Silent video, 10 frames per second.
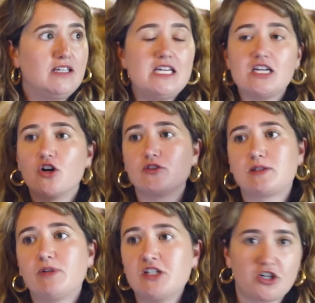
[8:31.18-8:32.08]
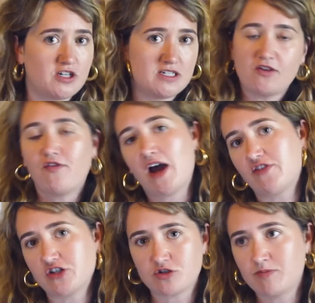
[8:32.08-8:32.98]
ego splintered into
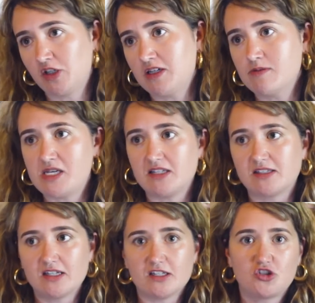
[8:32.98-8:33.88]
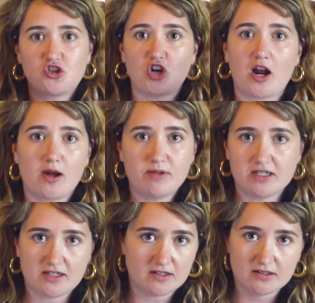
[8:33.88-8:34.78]
500 million pieces, shot up
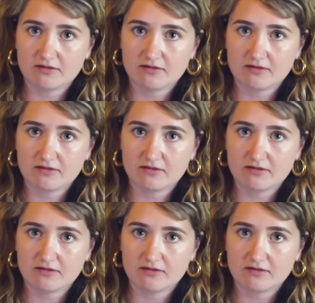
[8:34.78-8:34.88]
into